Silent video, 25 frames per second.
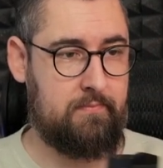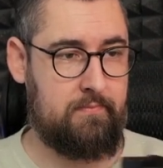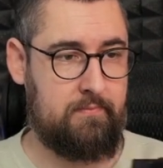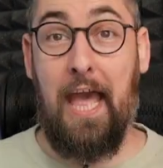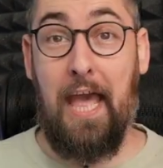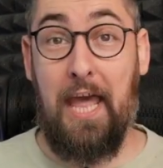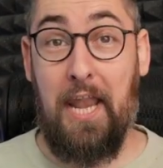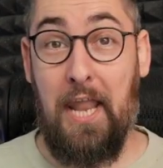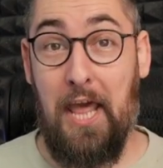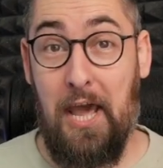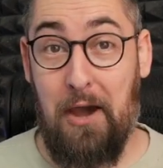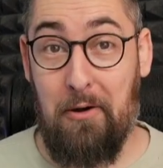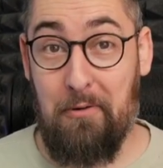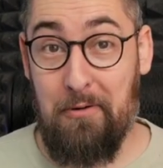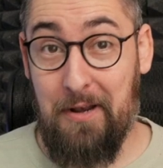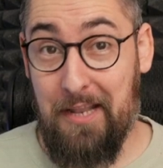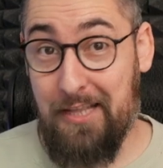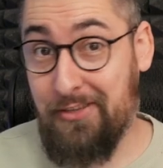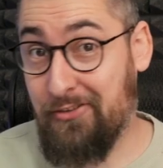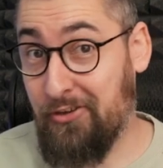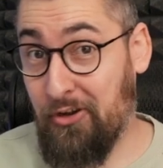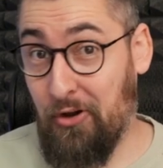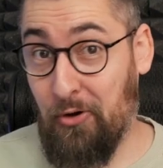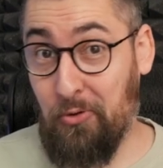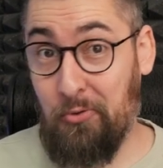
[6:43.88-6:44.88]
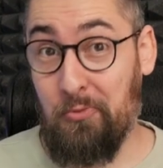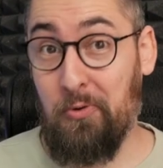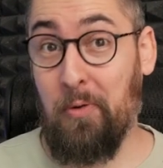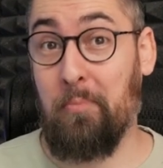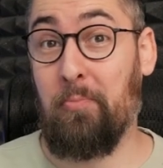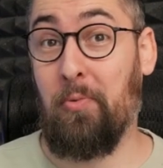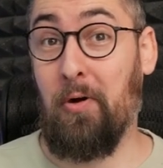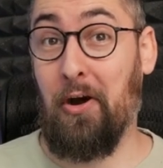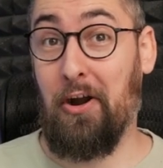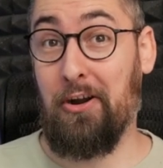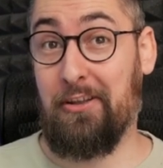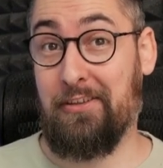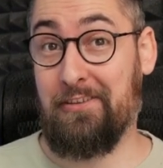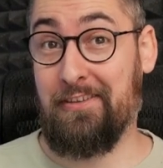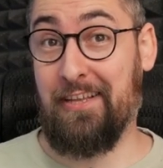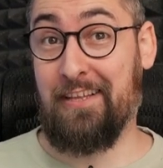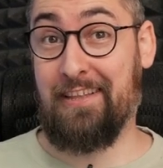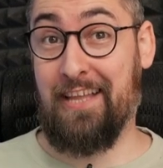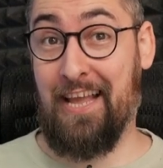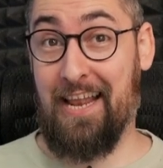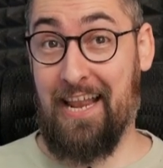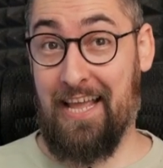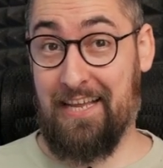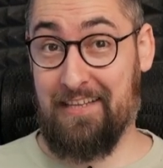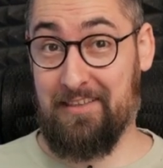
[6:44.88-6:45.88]
And now let's go to a part
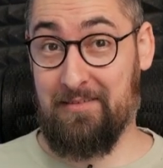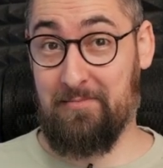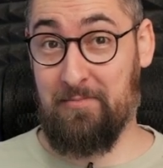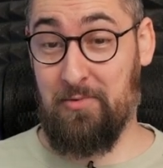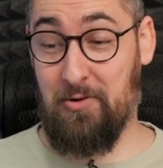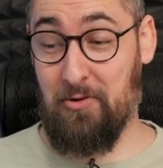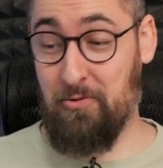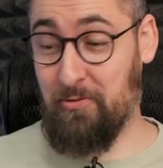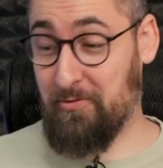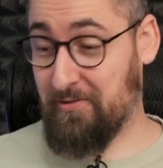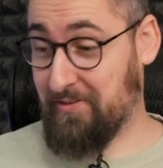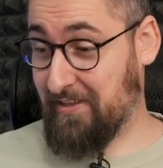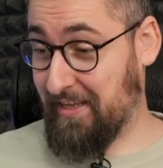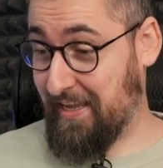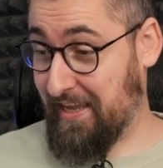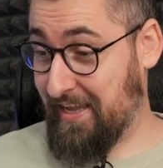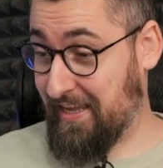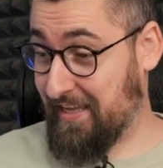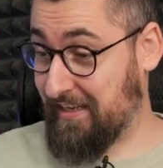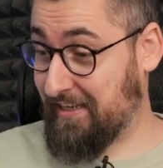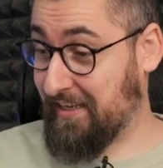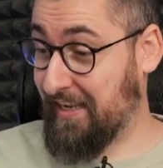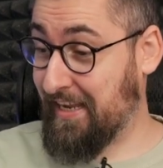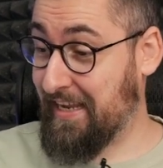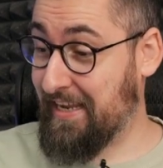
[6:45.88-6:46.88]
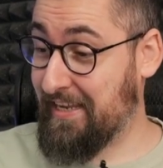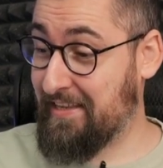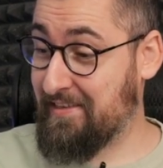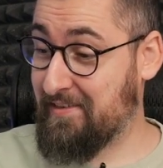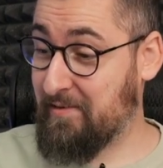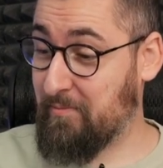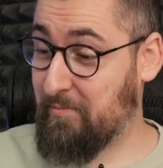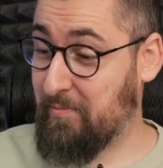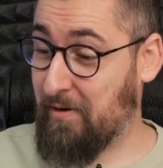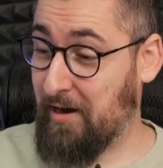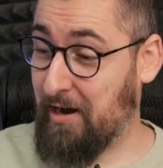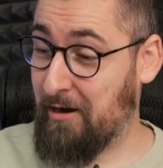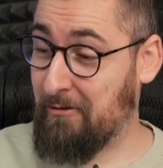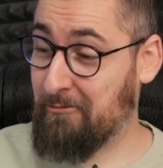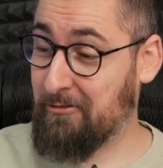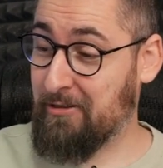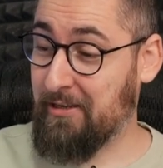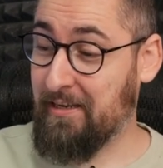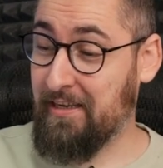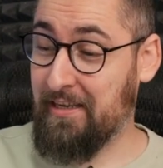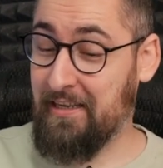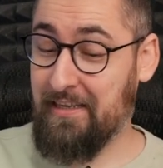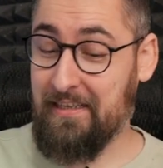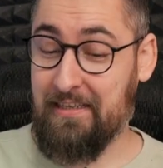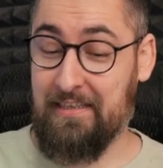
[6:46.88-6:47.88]
that I like the most, and it's about
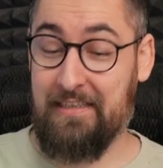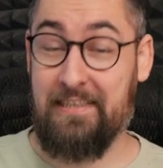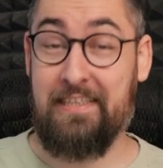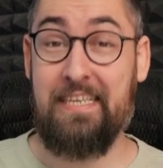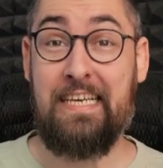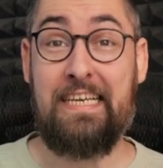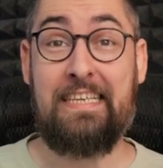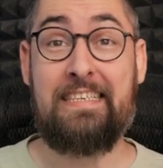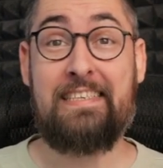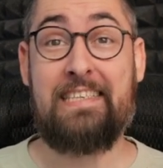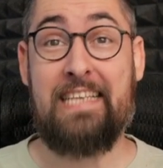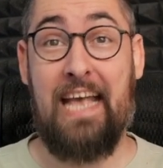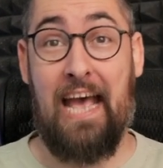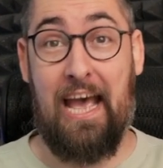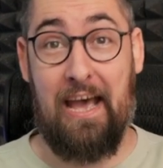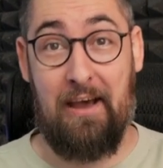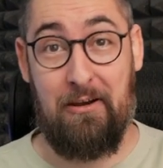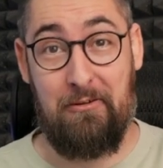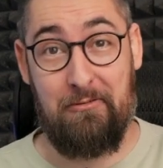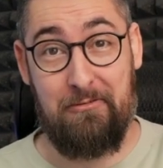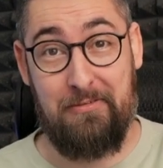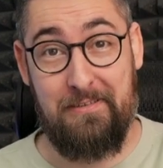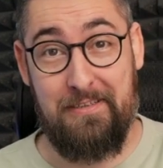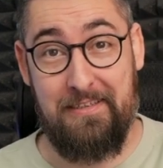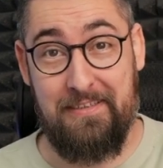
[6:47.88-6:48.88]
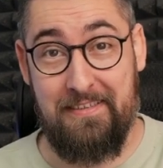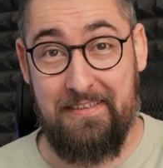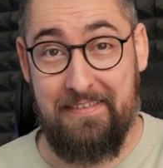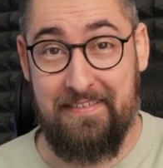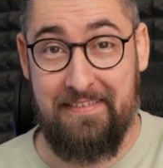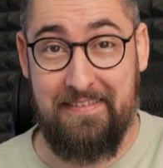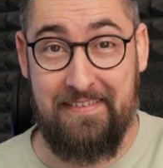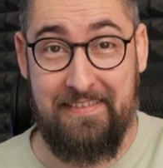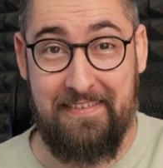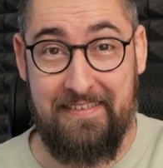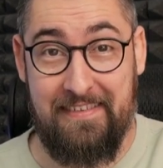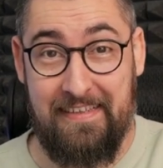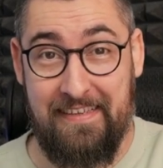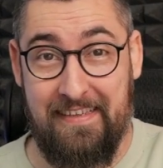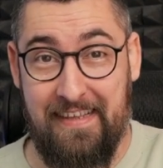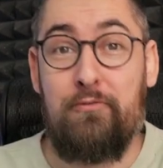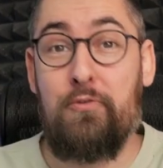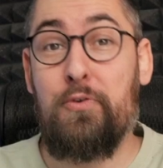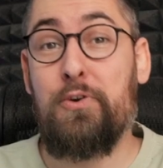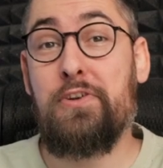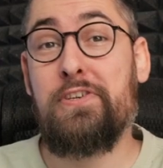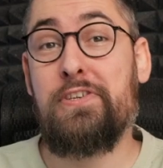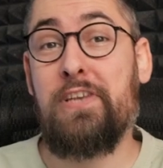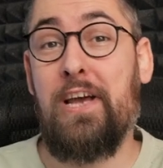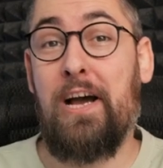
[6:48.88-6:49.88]
the sound.
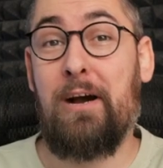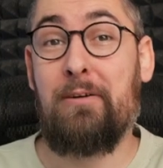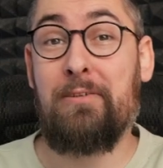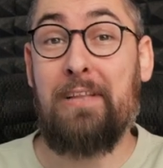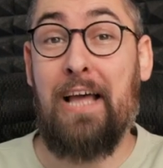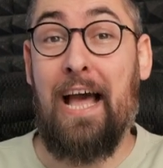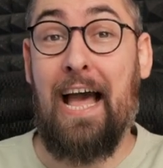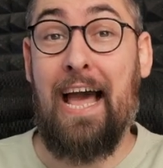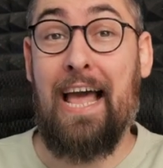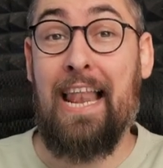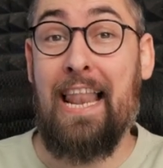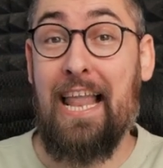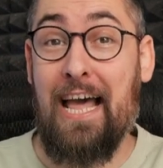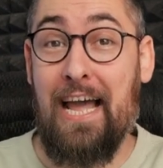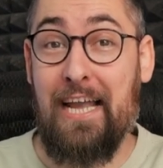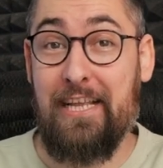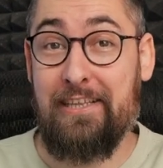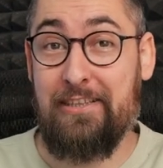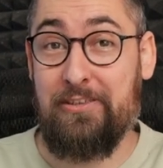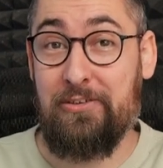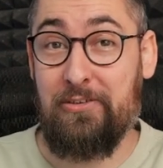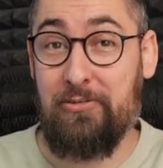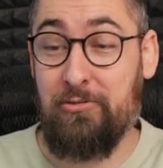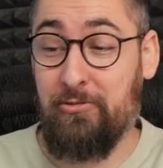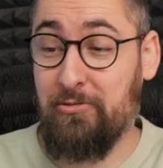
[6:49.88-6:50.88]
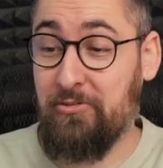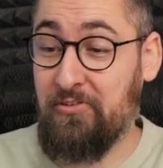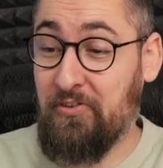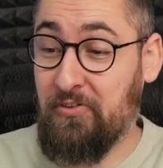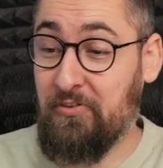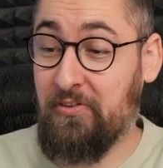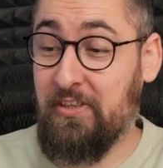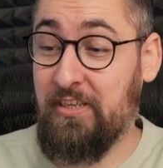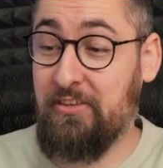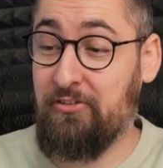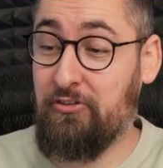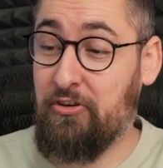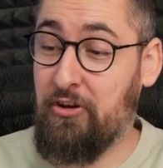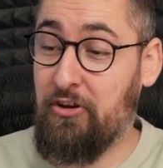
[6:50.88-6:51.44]
For sound, I like to use this